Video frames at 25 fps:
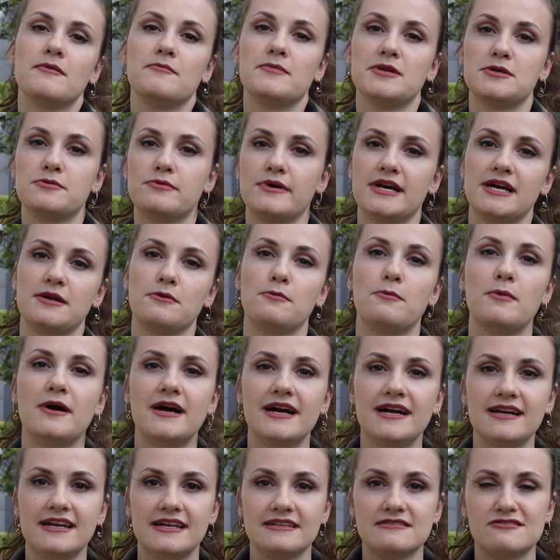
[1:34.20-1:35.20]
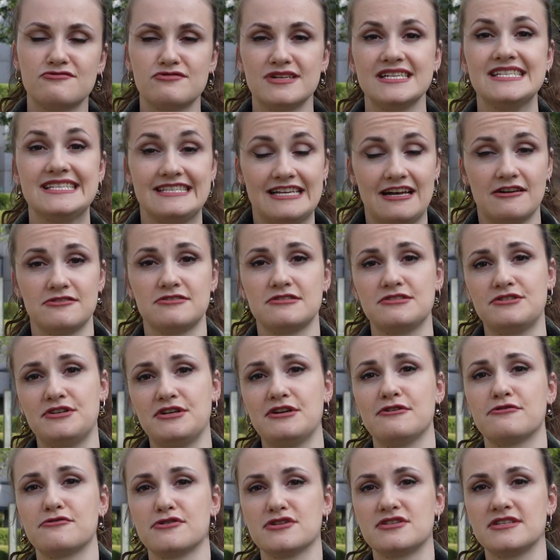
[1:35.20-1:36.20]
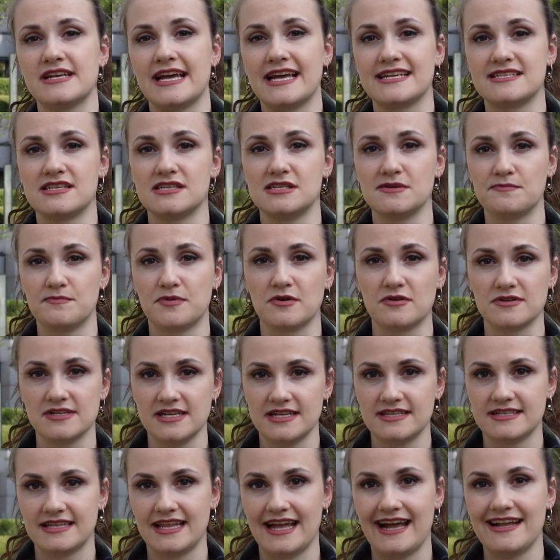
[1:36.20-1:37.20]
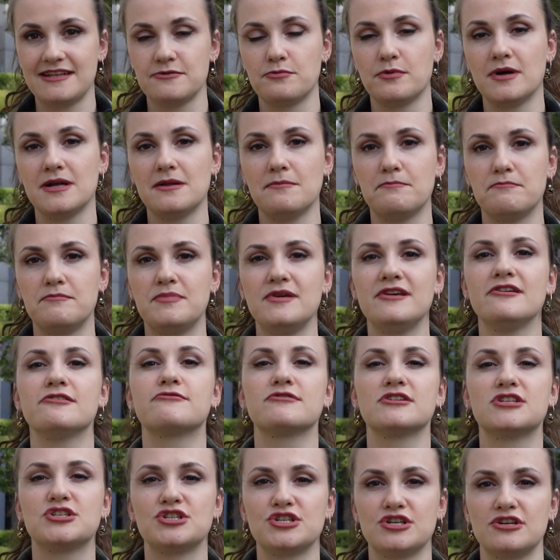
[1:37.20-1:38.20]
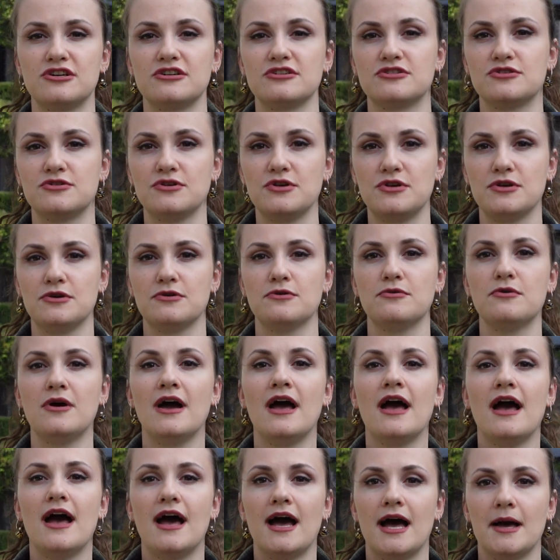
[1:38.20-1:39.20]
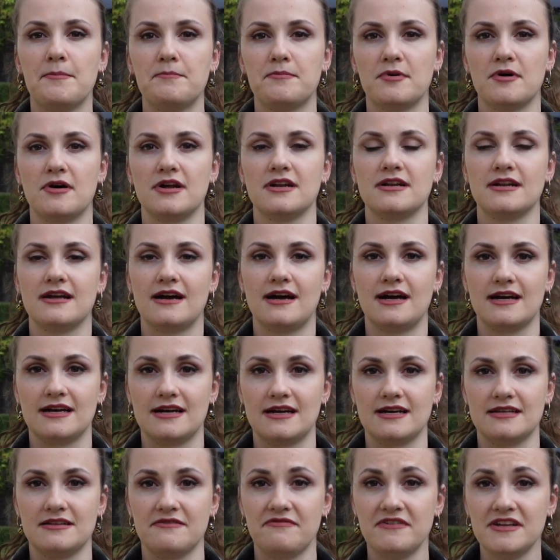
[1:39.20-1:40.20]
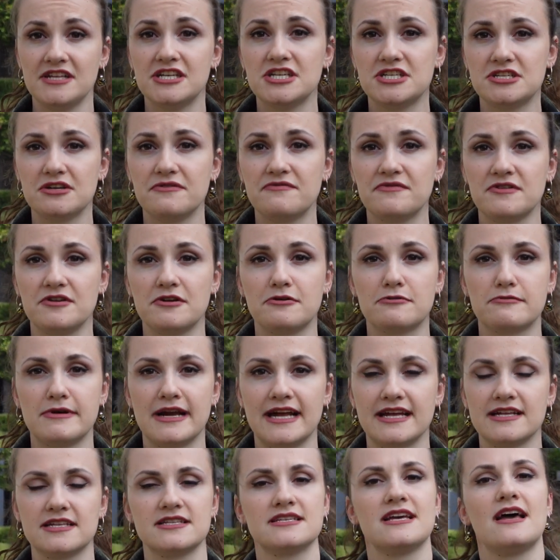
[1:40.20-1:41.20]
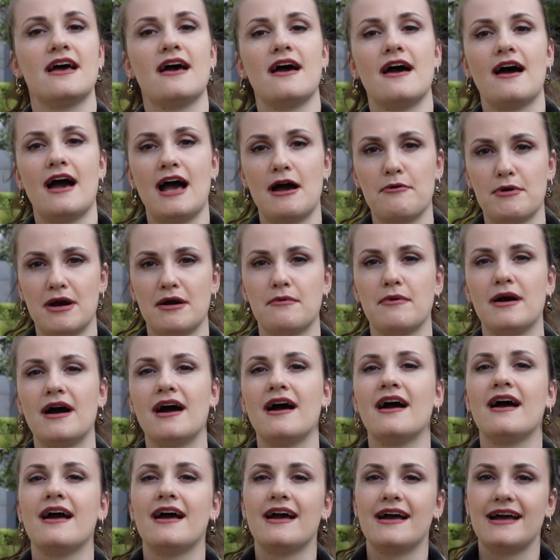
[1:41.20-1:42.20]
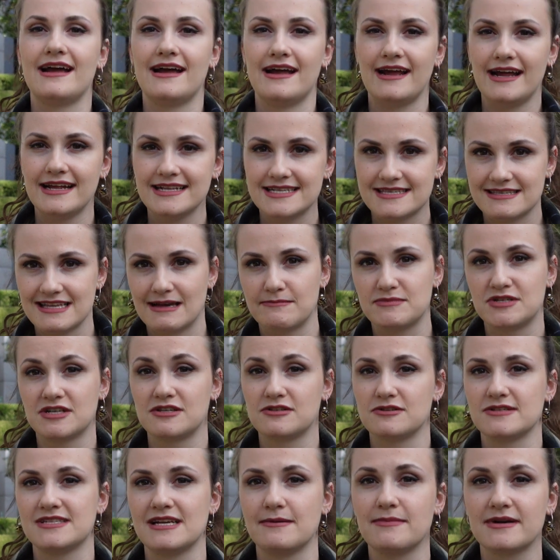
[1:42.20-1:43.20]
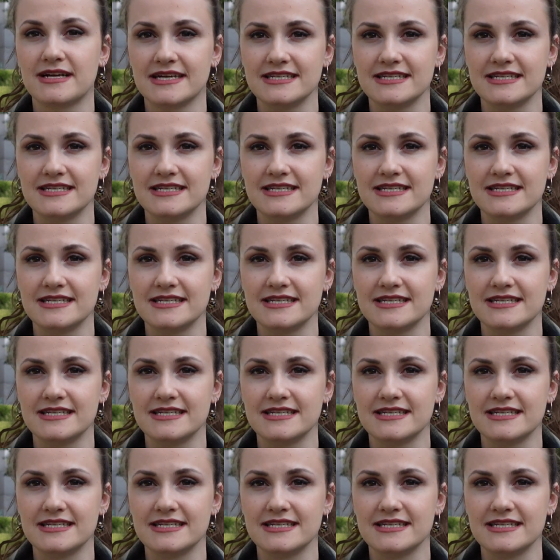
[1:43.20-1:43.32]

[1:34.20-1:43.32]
between 1 and 3,000 euros as a deposit that will be returned to you upon the finish of your rent. However, it's subject to some